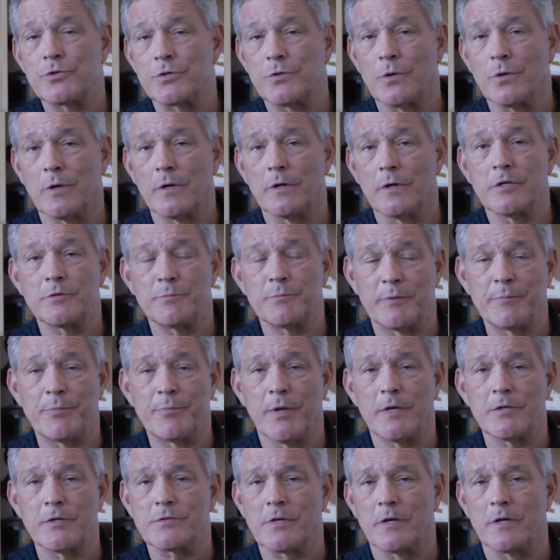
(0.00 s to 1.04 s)
Coach Doyle has been
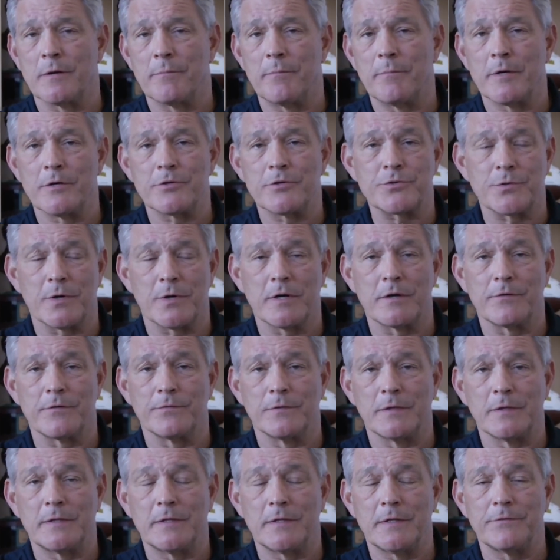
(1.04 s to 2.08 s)
placed on
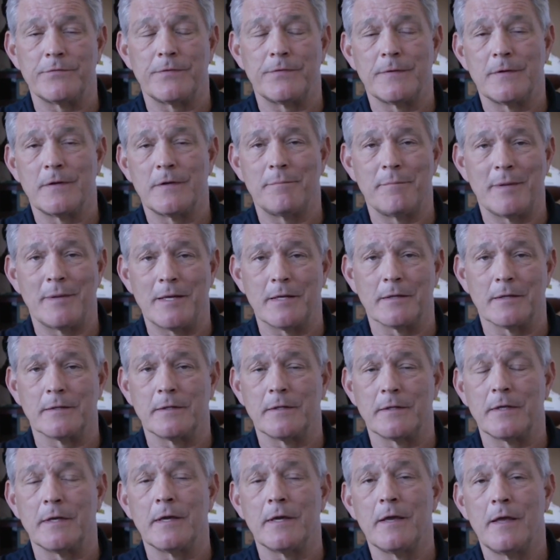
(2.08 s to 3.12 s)
administrative leave
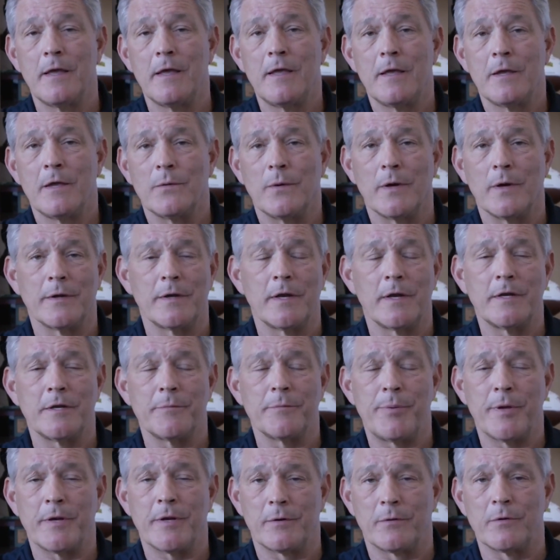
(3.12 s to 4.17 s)
immediately while an
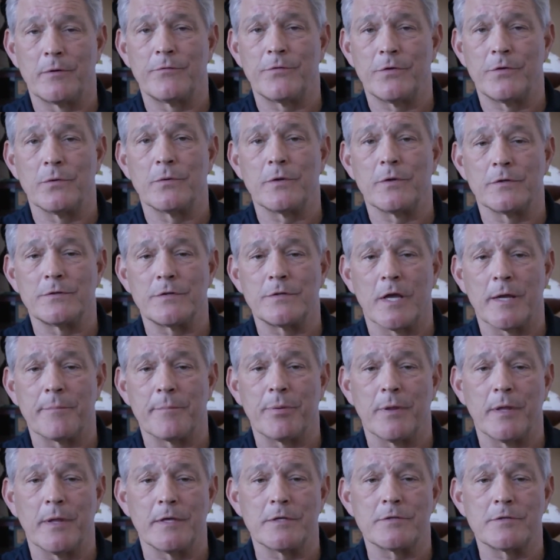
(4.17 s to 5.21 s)
independent review can take
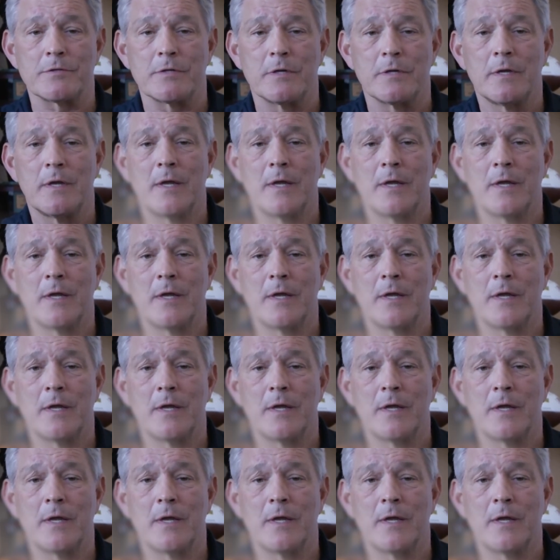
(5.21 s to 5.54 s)
place.